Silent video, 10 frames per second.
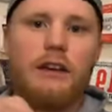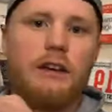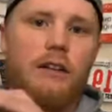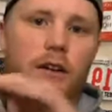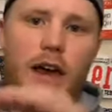
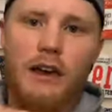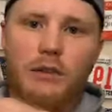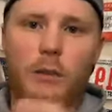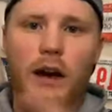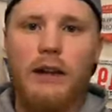You know,
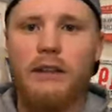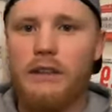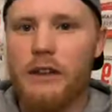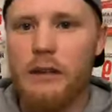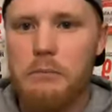X, Y, and
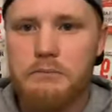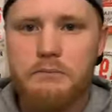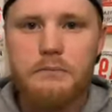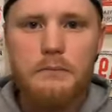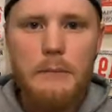Z
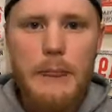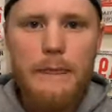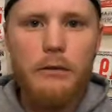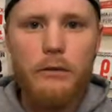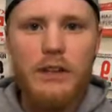
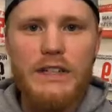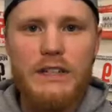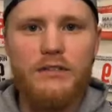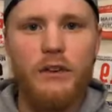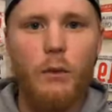
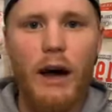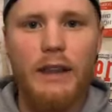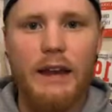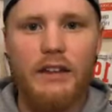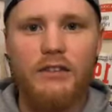reasons for why
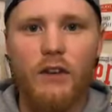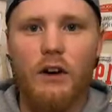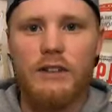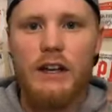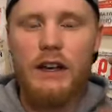that is
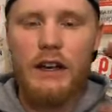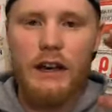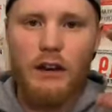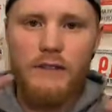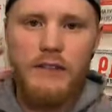false.
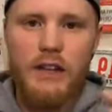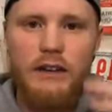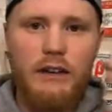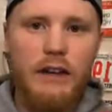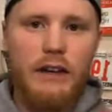And all of a
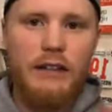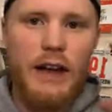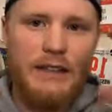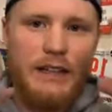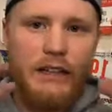sudden
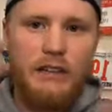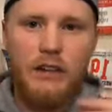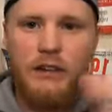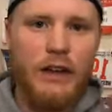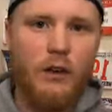that's going to
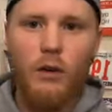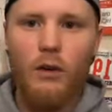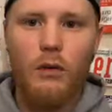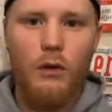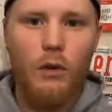turn that
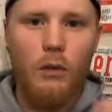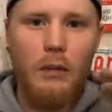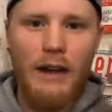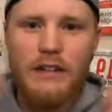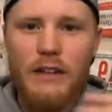whole, whole
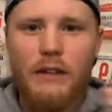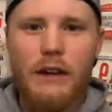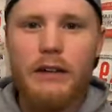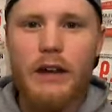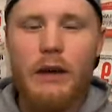mindset
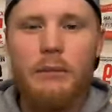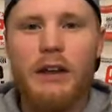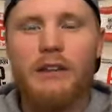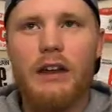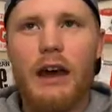around
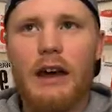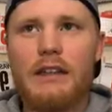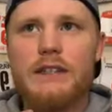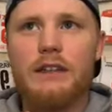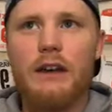because
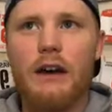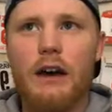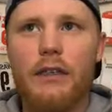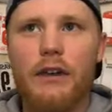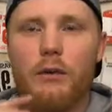as
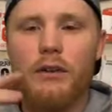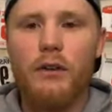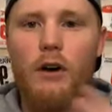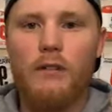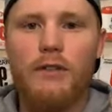I think we've
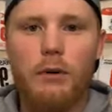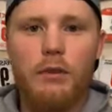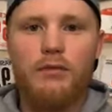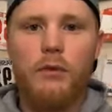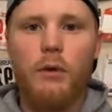all felt
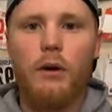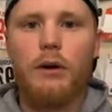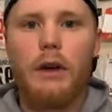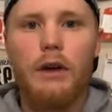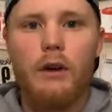
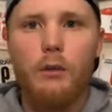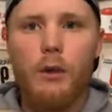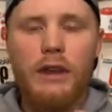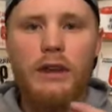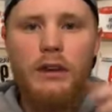before,
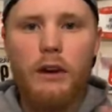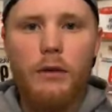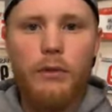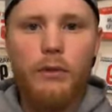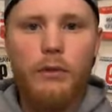we can go
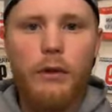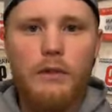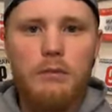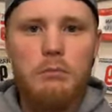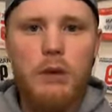through
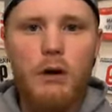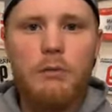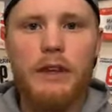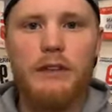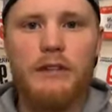those
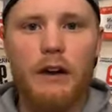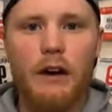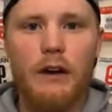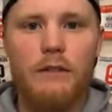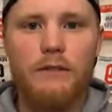moments
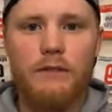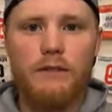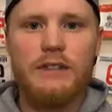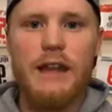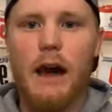of
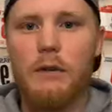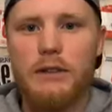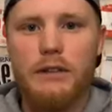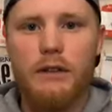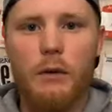
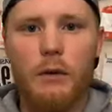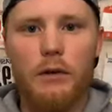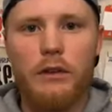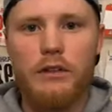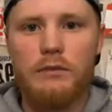doubt
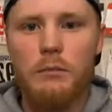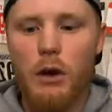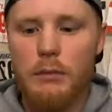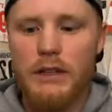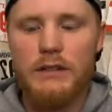or those
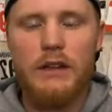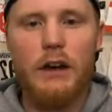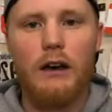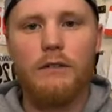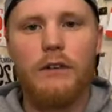moments
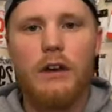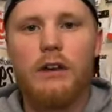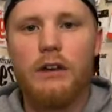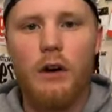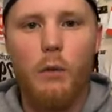of,
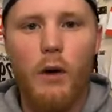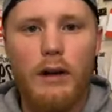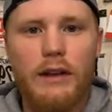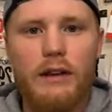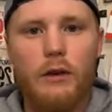you know,
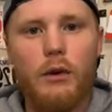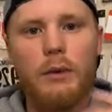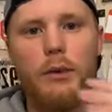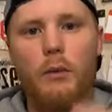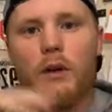wanting to
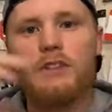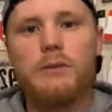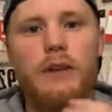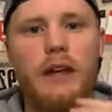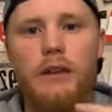quit. But once
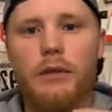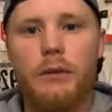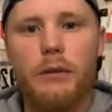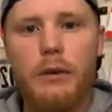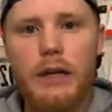we get
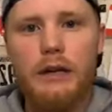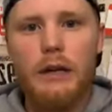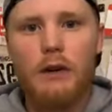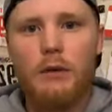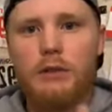through it,
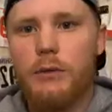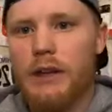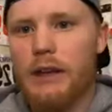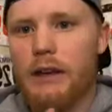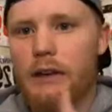once we
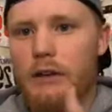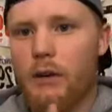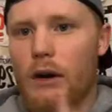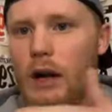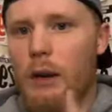get, you
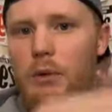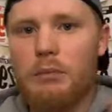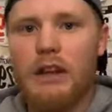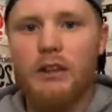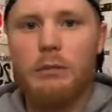know, a couple
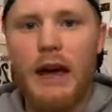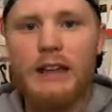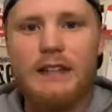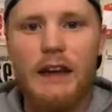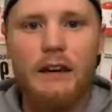minutes
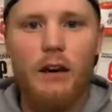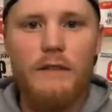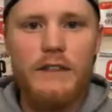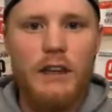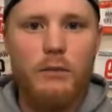past that, all
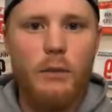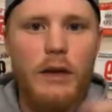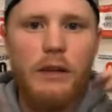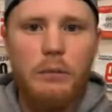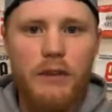of a sudden
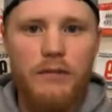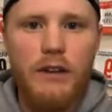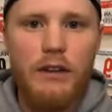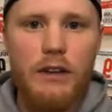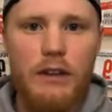we can be
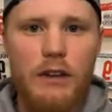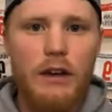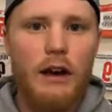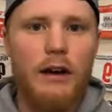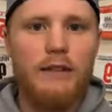feeling
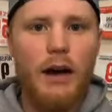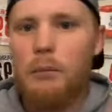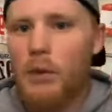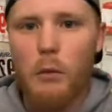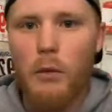on
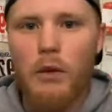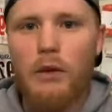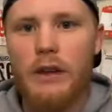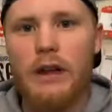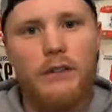top of the
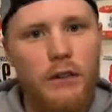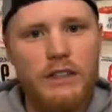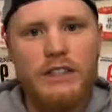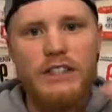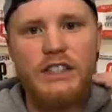world again. So
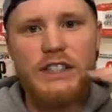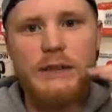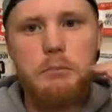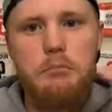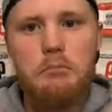it's
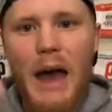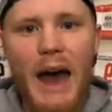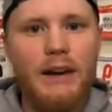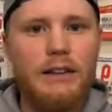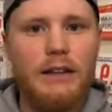just
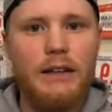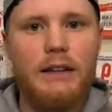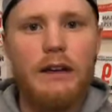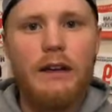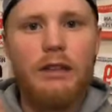battling
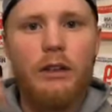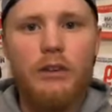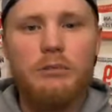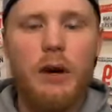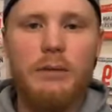
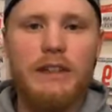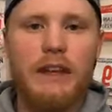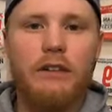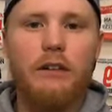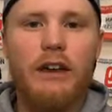those moments
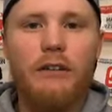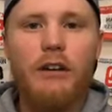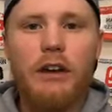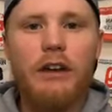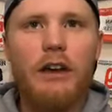and you're
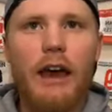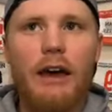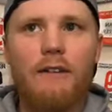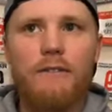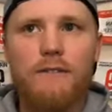never going to
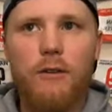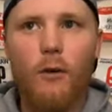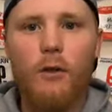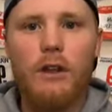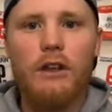
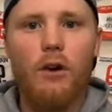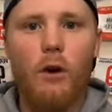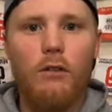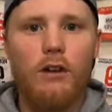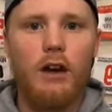fully
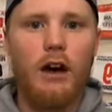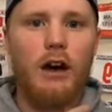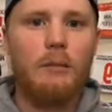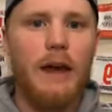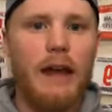
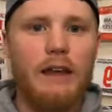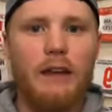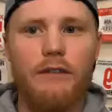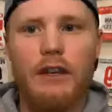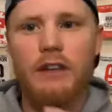overcome any
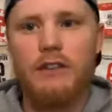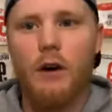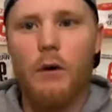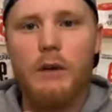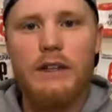it. It's
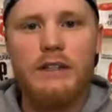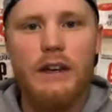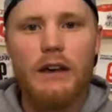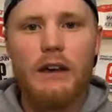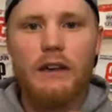always
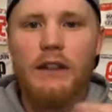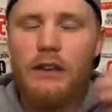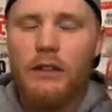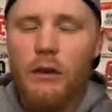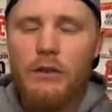
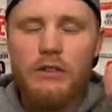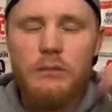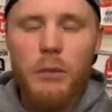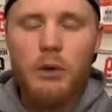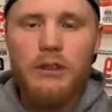like those
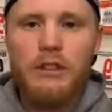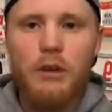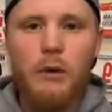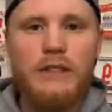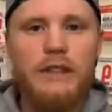moments are
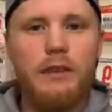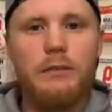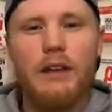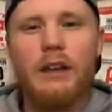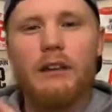always going to
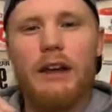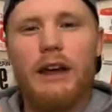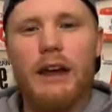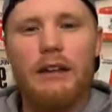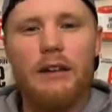be there. Like
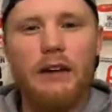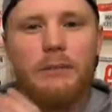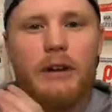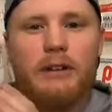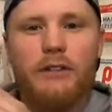I had talked
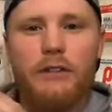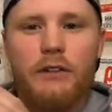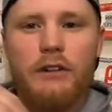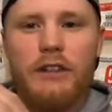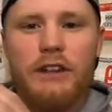about different
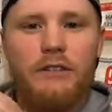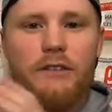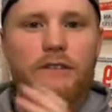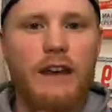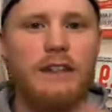during the
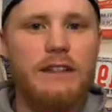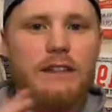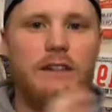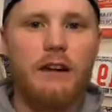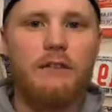different
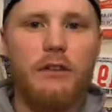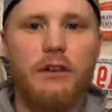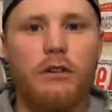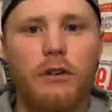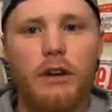phases of your
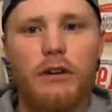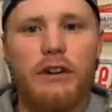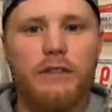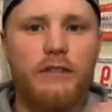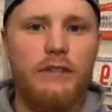career and
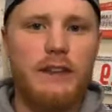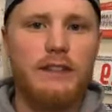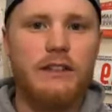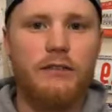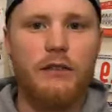different
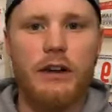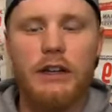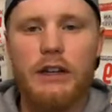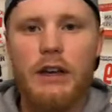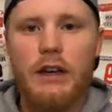phases of
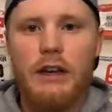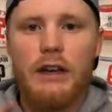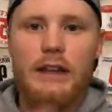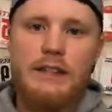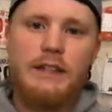running,
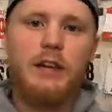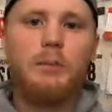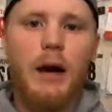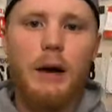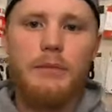it still
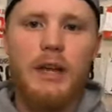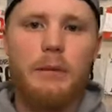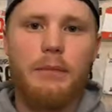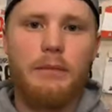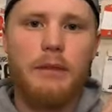pops
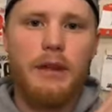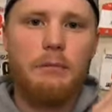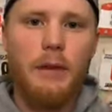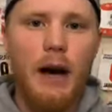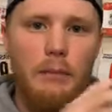up in
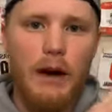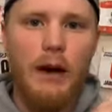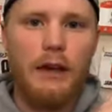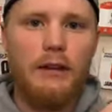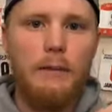my
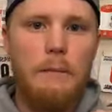mind